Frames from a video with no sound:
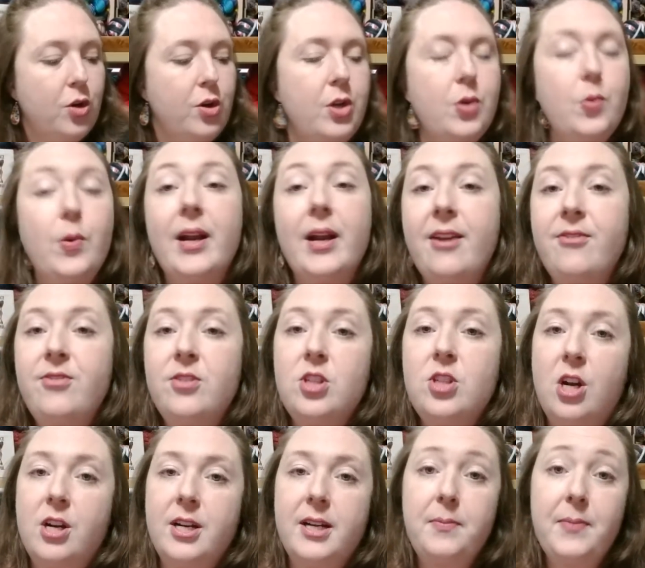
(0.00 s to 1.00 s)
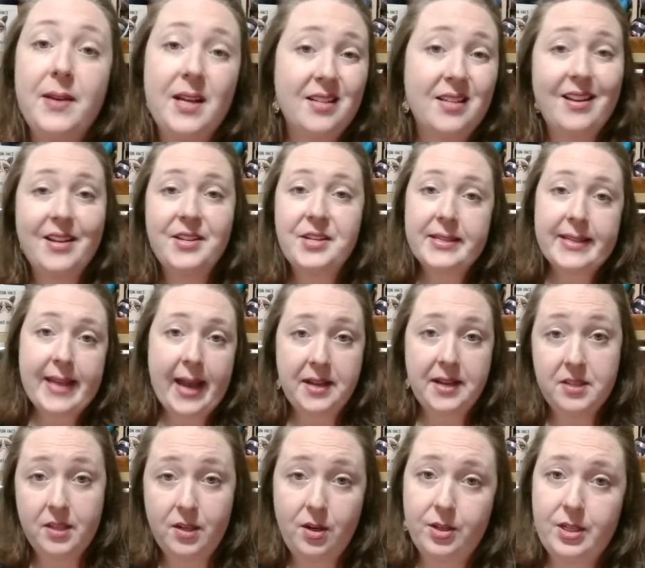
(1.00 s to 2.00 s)
you what I've started, because I just
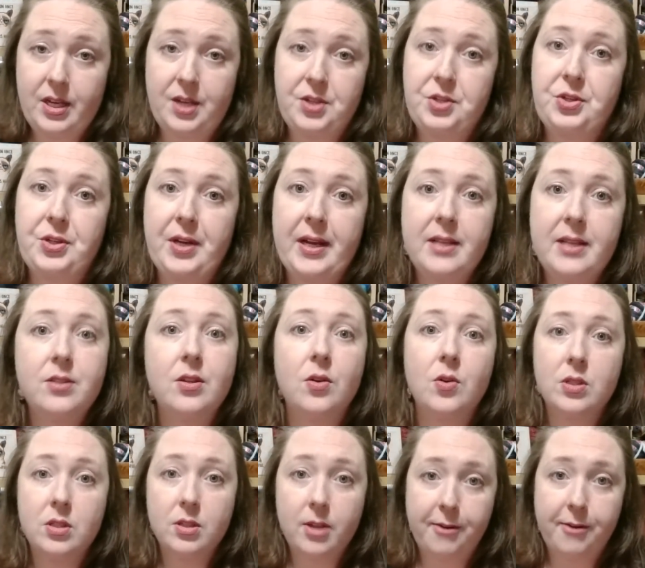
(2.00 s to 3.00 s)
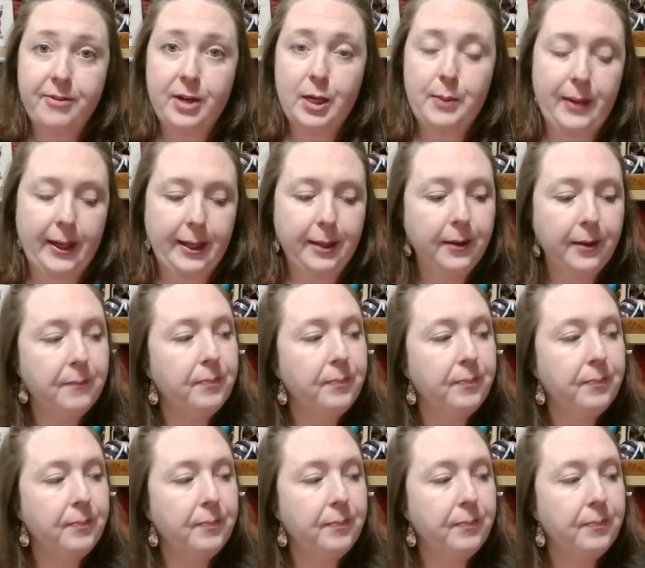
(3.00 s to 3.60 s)
cast it on yesterday, so it's not very big,